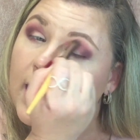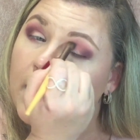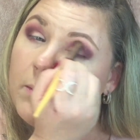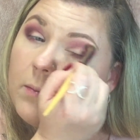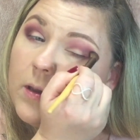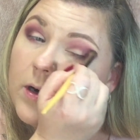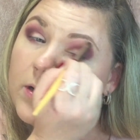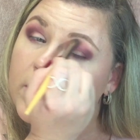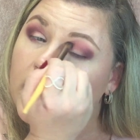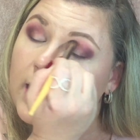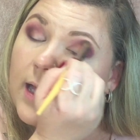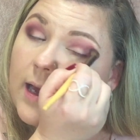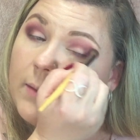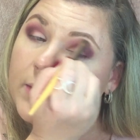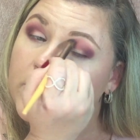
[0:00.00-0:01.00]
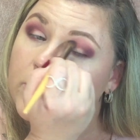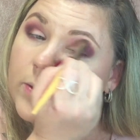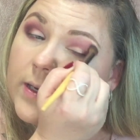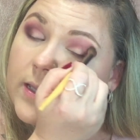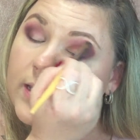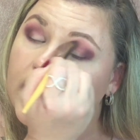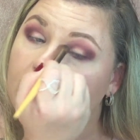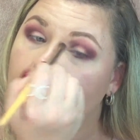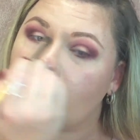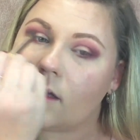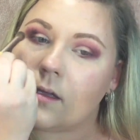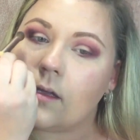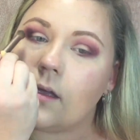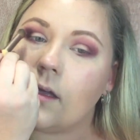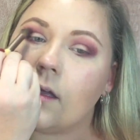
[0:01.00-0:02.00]
and blur the line between
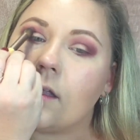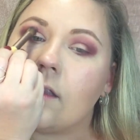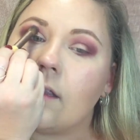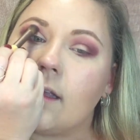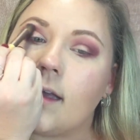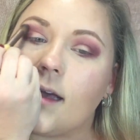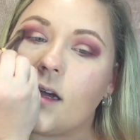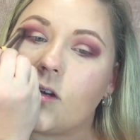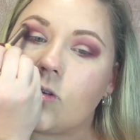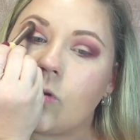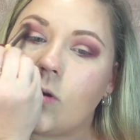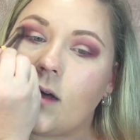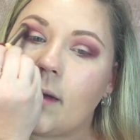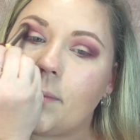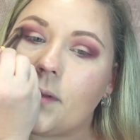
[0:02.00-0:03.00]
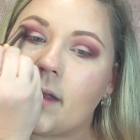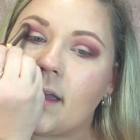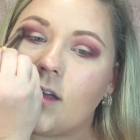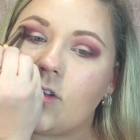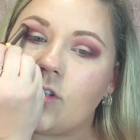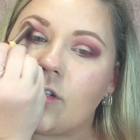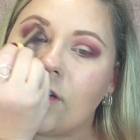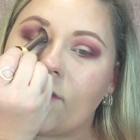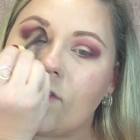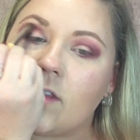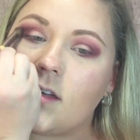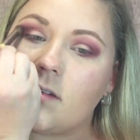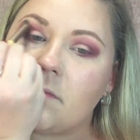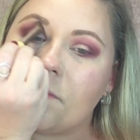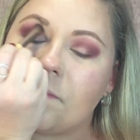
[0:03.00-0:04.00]
the actual application of
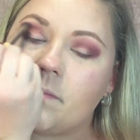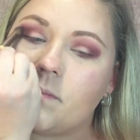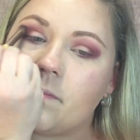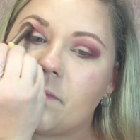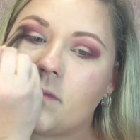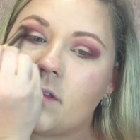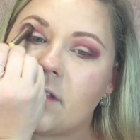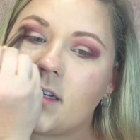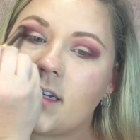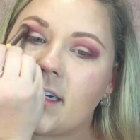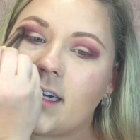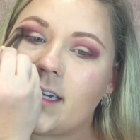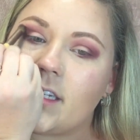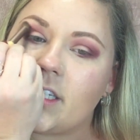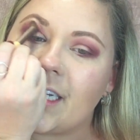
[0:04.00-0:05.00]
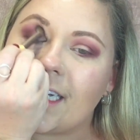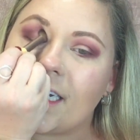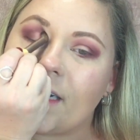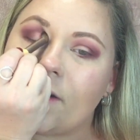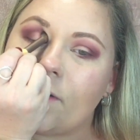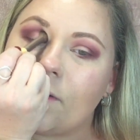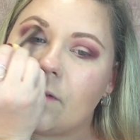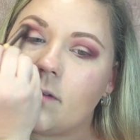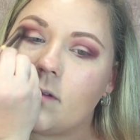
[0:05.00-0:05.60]
the eyeshadow.